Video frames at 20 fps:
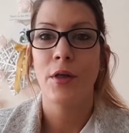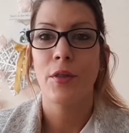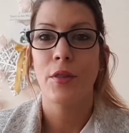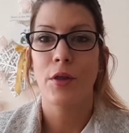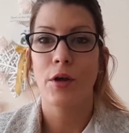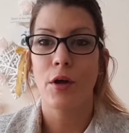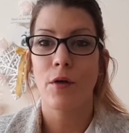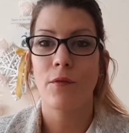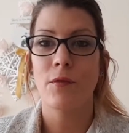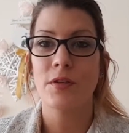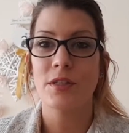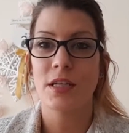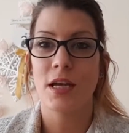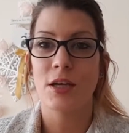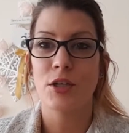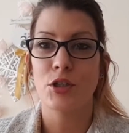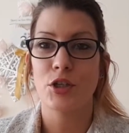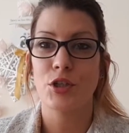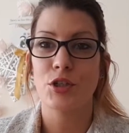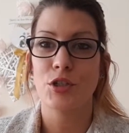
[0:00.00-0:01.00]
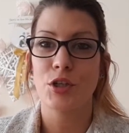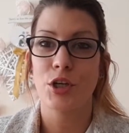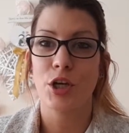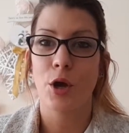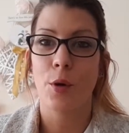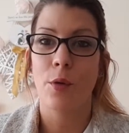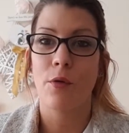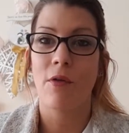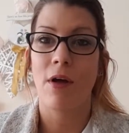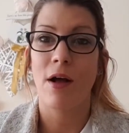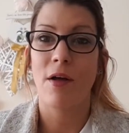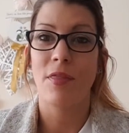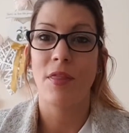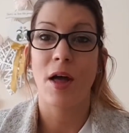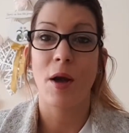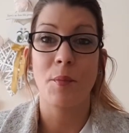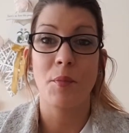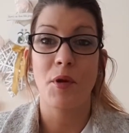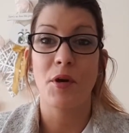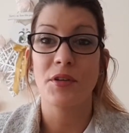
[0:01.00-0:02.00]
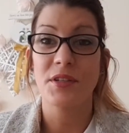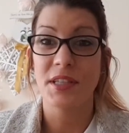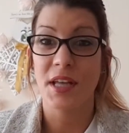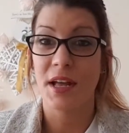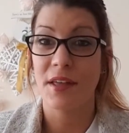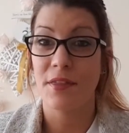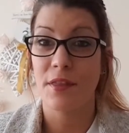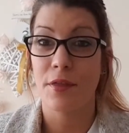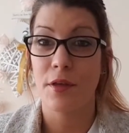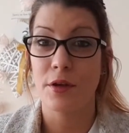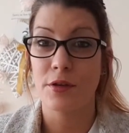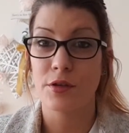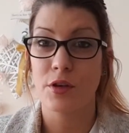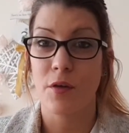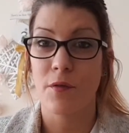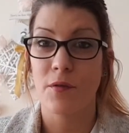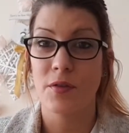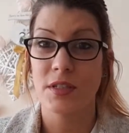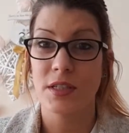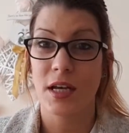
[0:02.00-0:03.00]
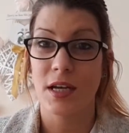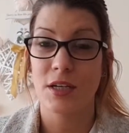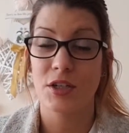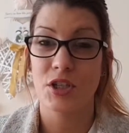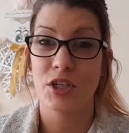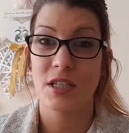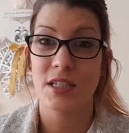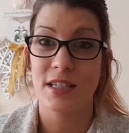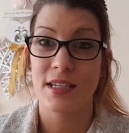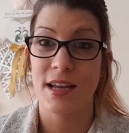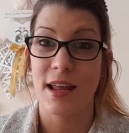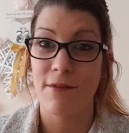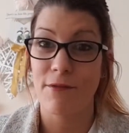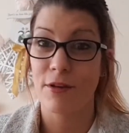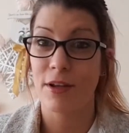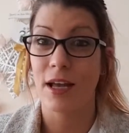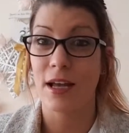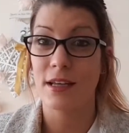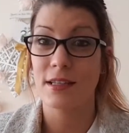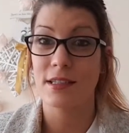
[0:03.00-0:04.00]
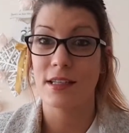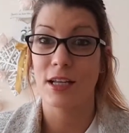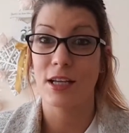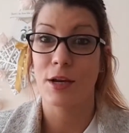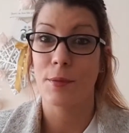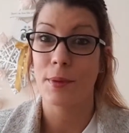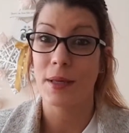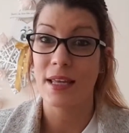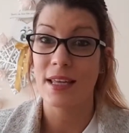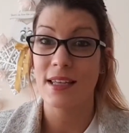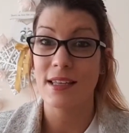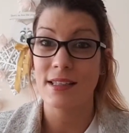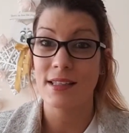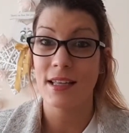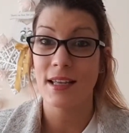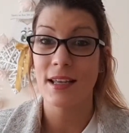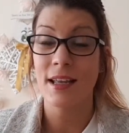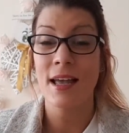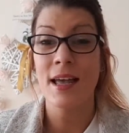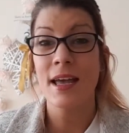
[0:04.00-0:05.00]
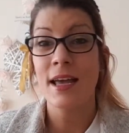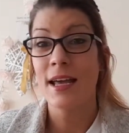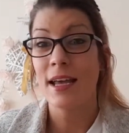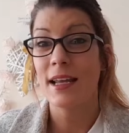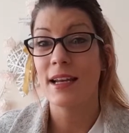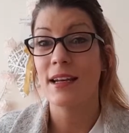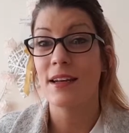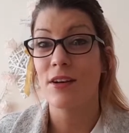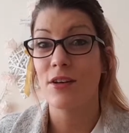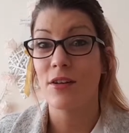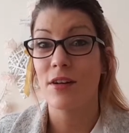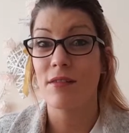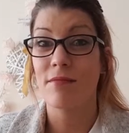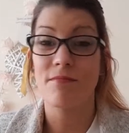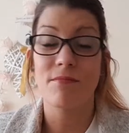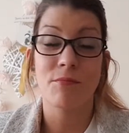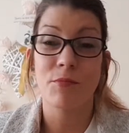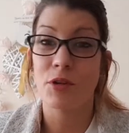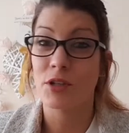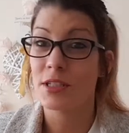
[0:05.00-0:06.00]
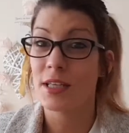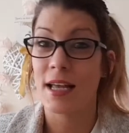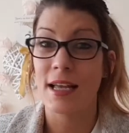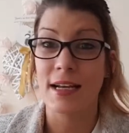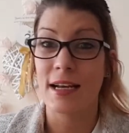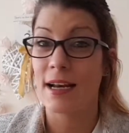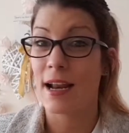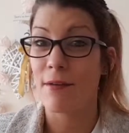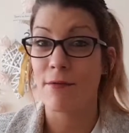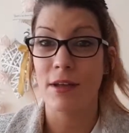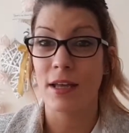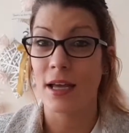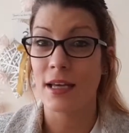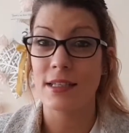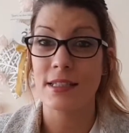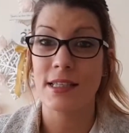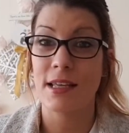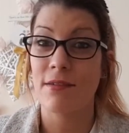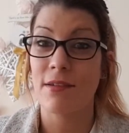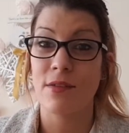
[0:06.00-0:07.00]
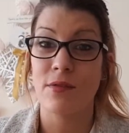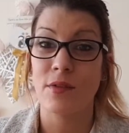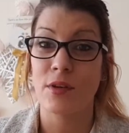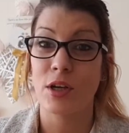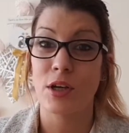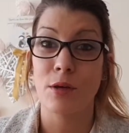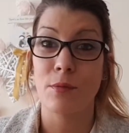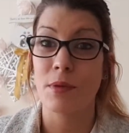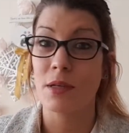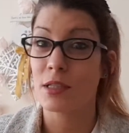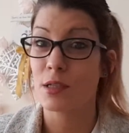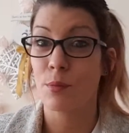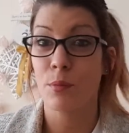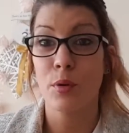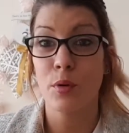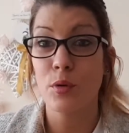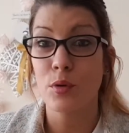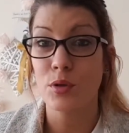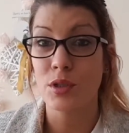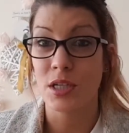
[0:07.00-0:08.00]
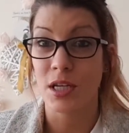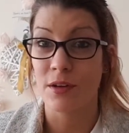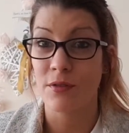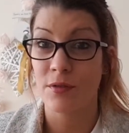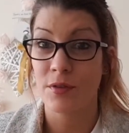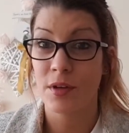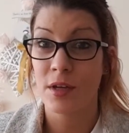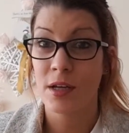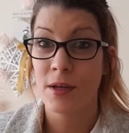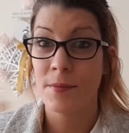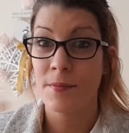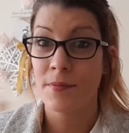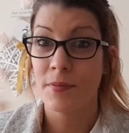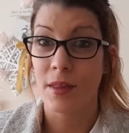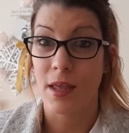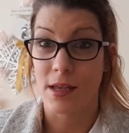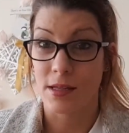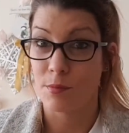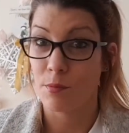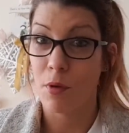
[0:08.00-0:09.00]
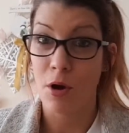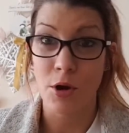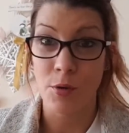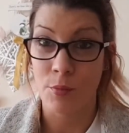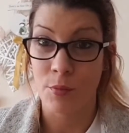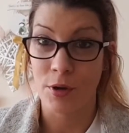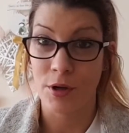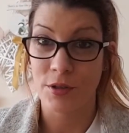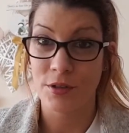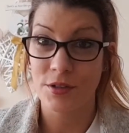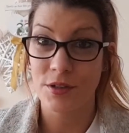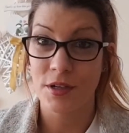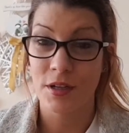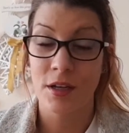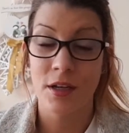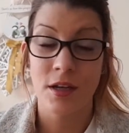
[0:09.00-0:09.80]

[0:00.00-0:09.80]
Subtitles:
the conversations that go around that. I'm not saying that those conversations in every case are going to be easy. I'm not saying in every case they're even going to be supportive, as mine weren't.